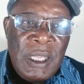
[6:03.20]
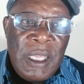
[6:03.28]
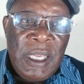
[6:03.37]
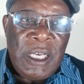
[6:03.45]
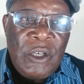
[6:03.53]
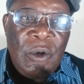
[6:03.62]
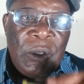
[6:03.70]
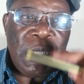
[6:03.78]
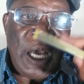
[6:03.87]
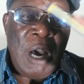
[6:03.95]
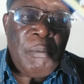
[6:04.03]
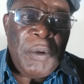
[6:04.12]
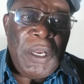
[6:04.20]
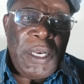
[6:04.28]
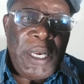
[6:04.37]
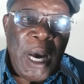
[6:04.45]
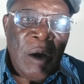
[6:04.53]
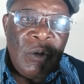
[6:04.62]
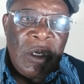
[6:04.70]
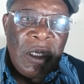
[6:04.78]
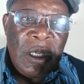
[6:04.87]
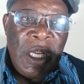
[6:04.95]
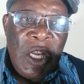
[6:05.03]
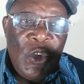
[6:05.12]
It goes up and down.
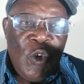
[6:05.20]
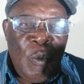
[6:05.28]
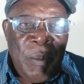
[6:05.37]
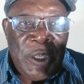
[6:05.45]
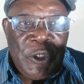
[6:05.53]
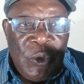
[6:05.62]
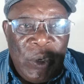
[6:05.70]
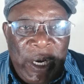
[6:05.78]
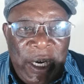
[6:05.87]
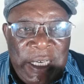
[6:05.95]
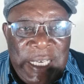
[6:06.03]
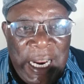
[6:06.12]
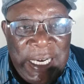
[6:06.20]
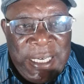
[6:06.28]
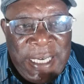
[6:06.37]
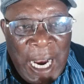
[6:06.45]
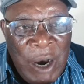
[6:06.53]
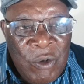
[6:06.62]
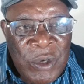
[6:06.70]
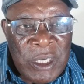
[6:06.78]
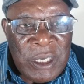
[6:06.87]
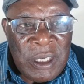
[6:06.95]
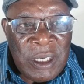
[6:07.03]
You must tolerate that down.